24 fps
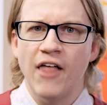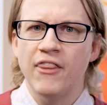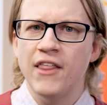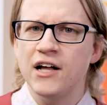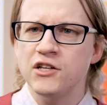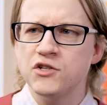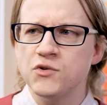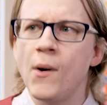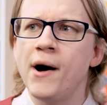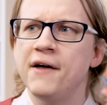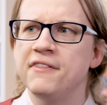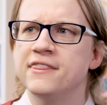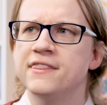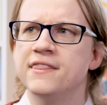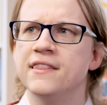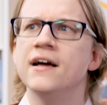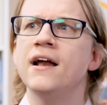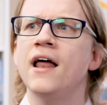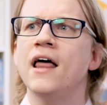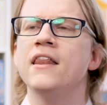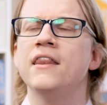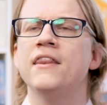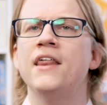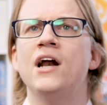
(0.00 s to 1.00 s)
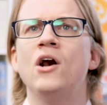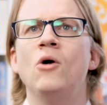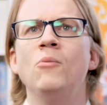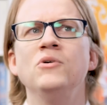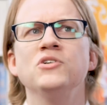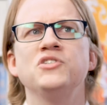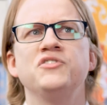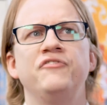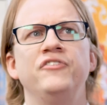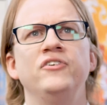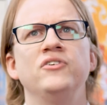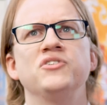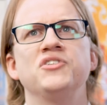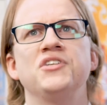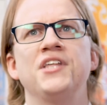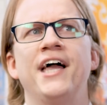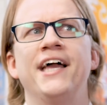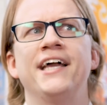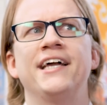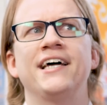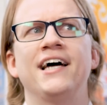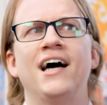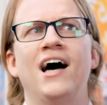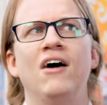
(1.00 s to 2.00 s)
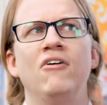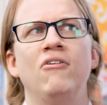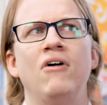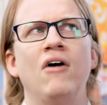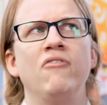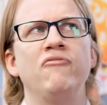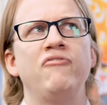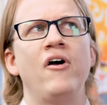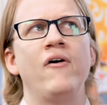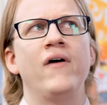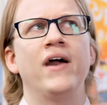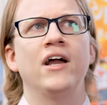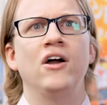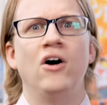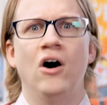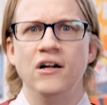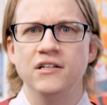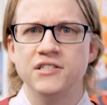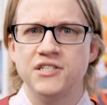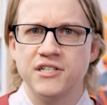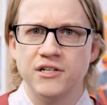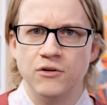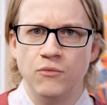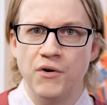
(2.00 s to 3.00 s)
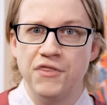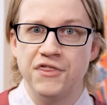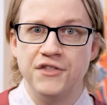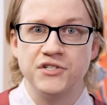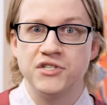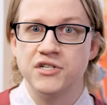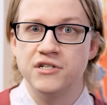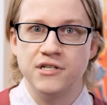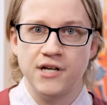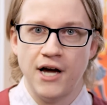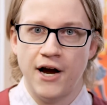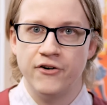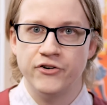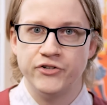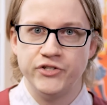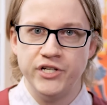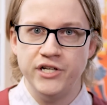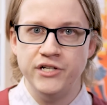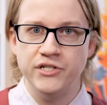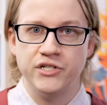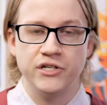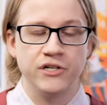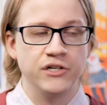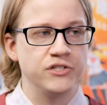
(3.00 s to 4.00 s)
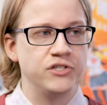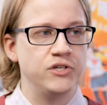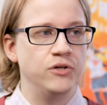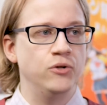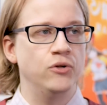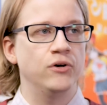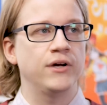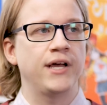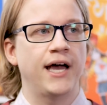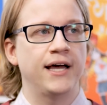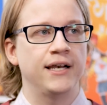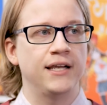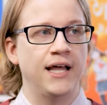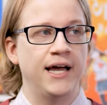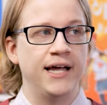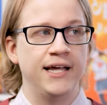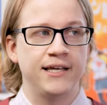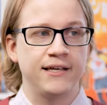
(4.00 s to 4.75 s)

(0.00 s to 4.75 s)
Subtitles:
And that's what, that almost feels like a very constant with this entire season, because you look at